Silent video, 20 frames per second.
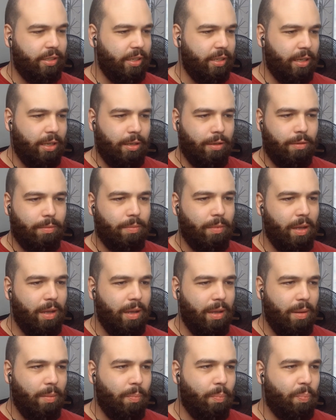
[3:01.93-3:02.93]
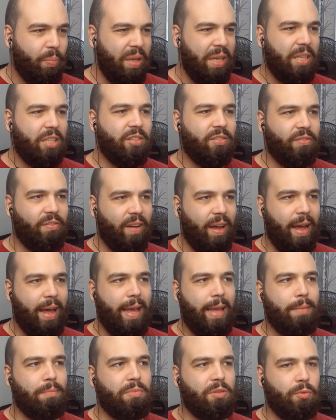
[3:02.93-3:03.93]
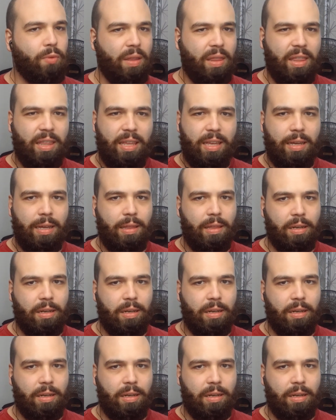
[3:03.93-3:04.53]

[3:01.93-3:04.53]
you know, beach vibes with the uh,